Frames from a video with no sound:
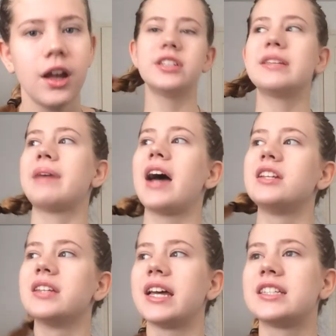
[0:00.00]
But just
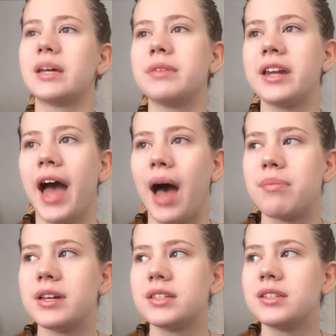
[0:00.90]
imagine like something
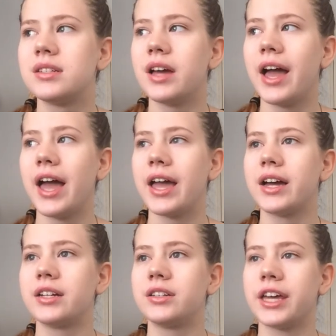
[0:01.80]
happens
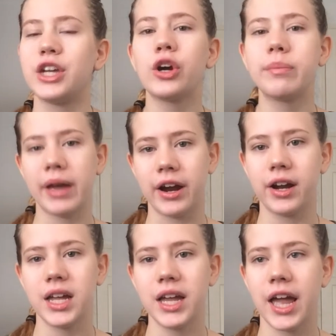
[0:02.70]
and like you're a
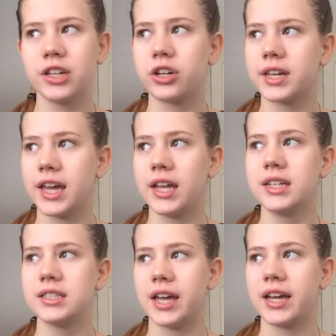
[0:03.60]
parent and your kid
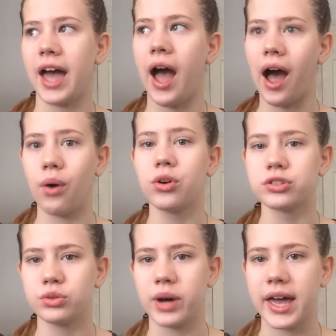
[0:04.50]
is like
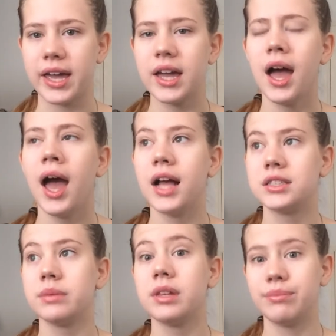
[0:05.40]
hours away
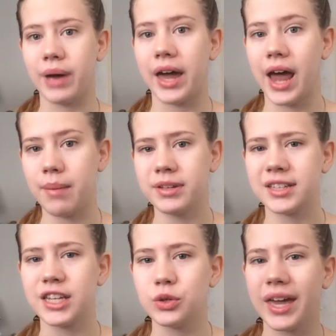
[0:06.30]
and something bad happens
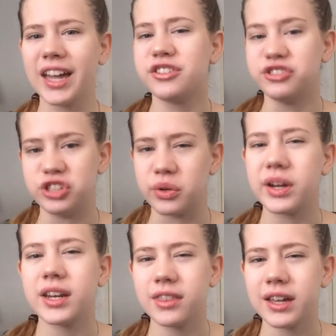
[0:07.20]
and you can't do
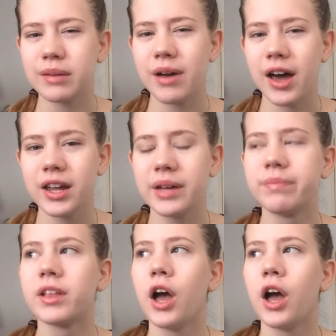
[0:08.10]
anything about it.